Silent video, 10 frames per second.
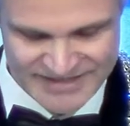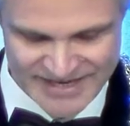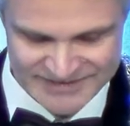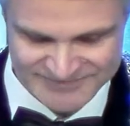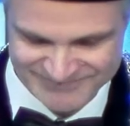
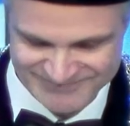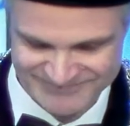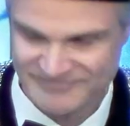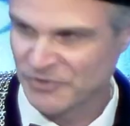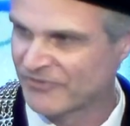can
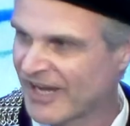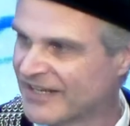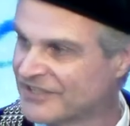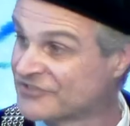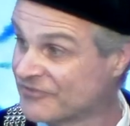
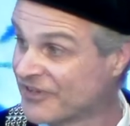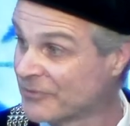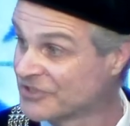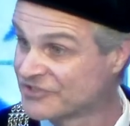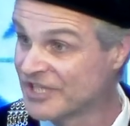provide a
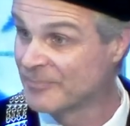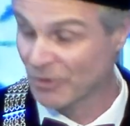very steep